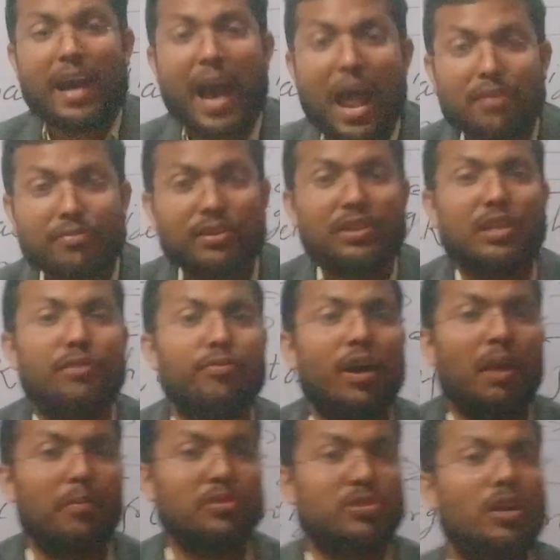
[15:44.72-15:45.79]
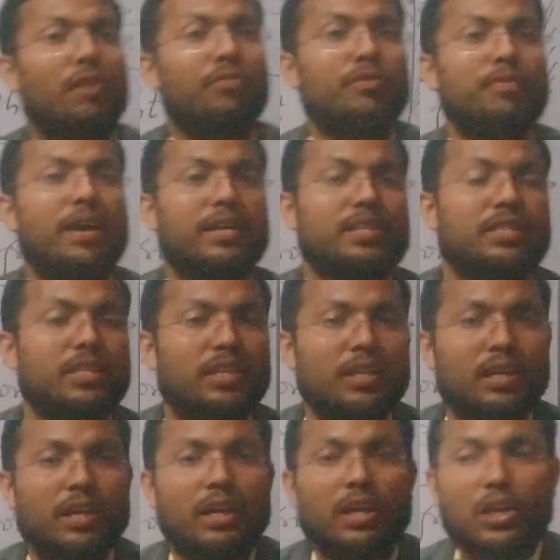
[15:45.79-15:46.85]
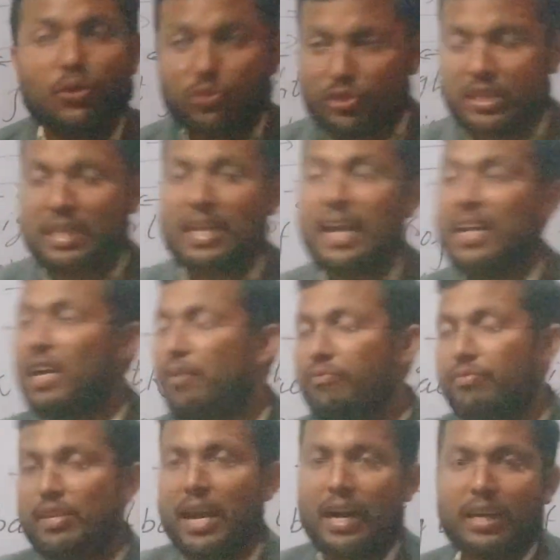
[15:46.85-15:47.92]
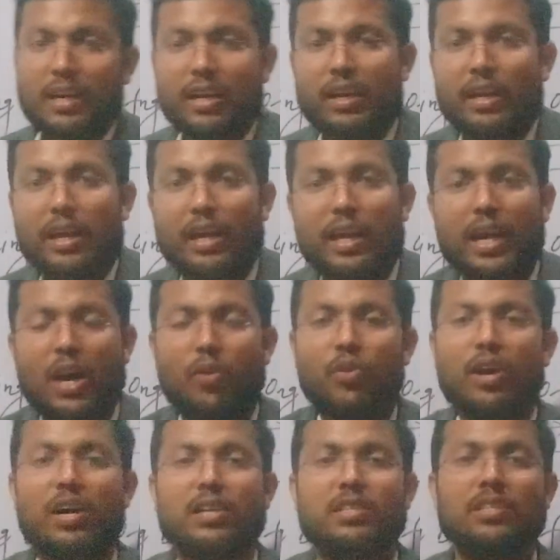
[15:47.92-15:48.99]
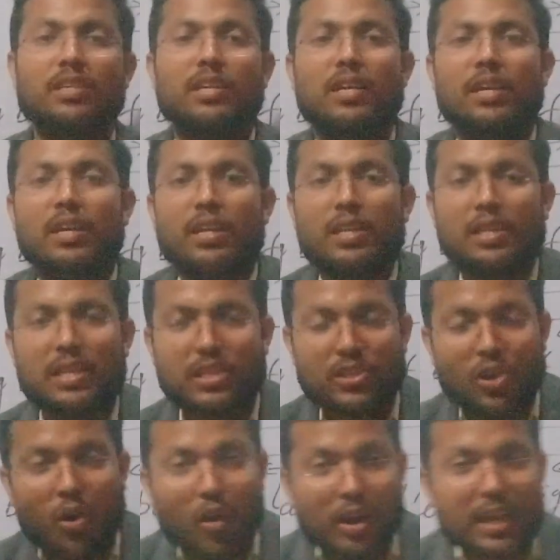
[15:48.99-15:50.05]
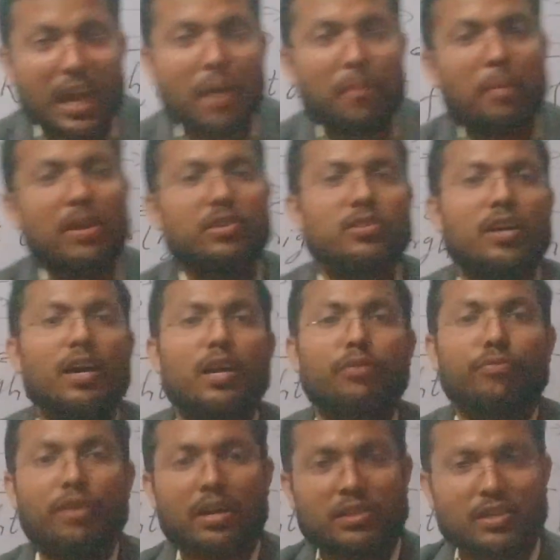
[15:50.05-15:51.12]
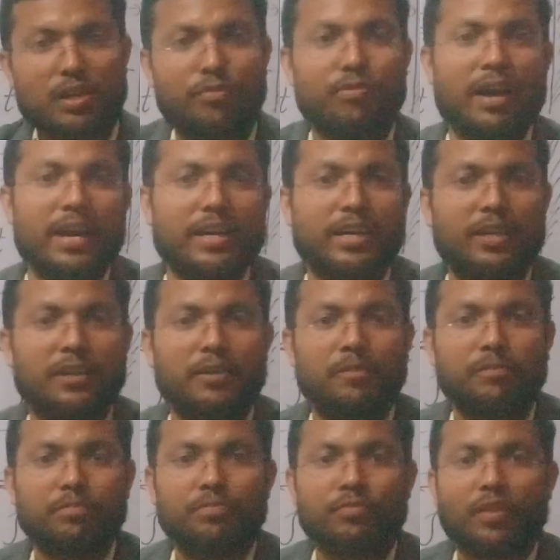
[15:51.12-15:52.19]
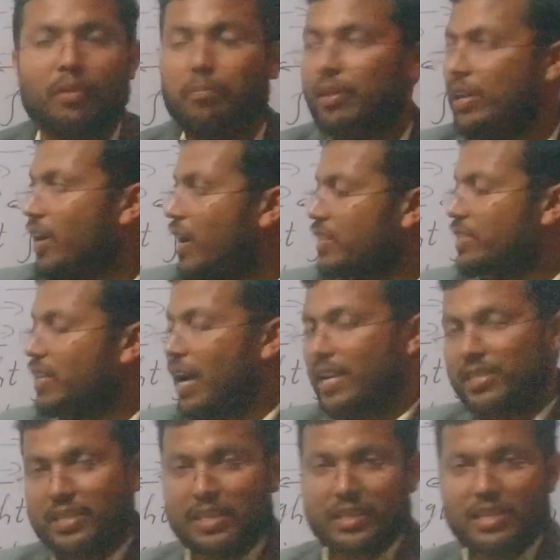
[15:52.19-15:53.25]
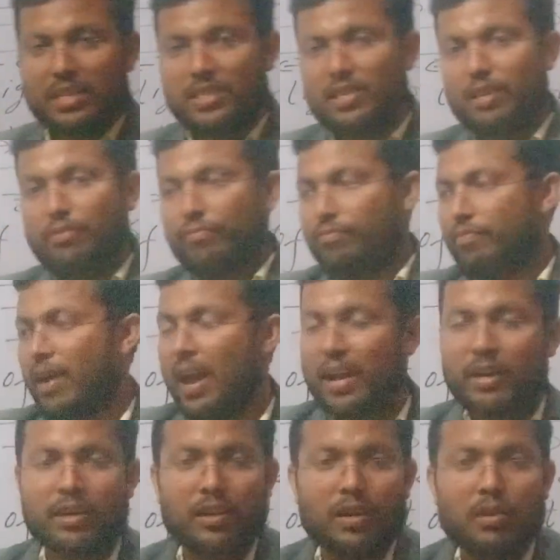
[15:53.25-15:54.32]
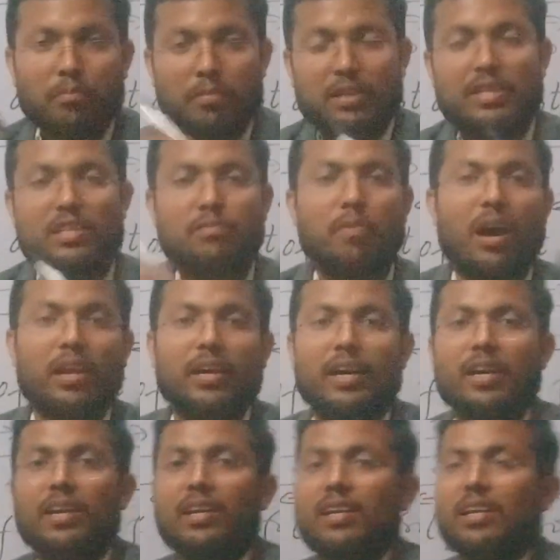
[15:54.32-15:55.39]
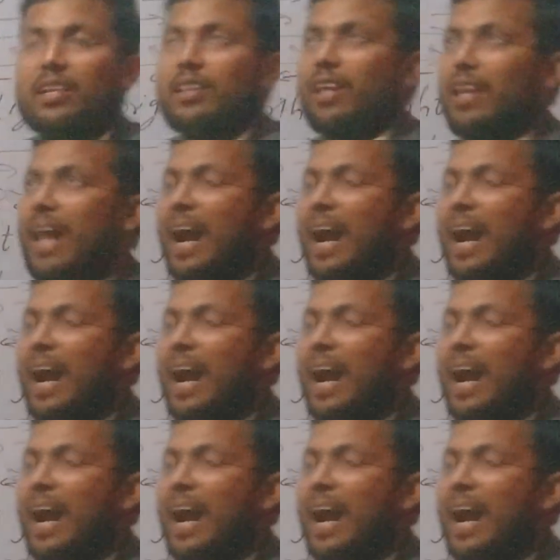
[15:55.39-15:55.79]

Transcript: helps in the formation of image. You see any object around us, this is only happens the reflection of light. Because I see this pen with this marker, the